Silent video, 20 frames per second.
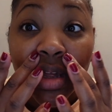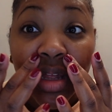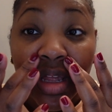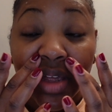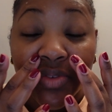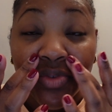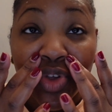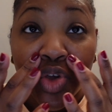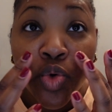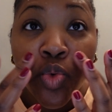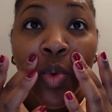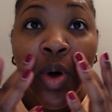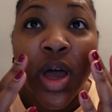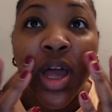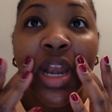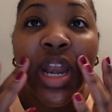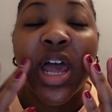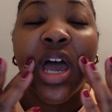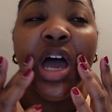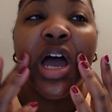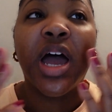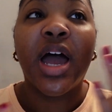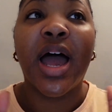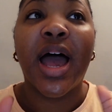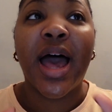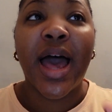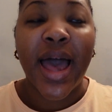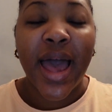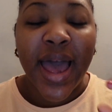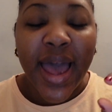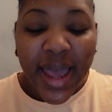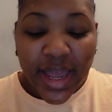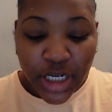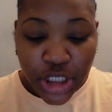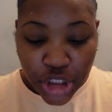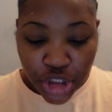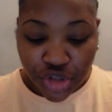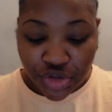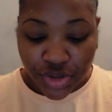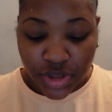If you want
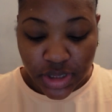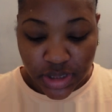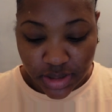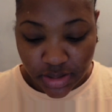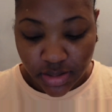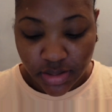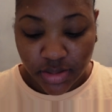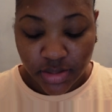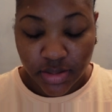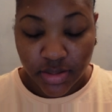extra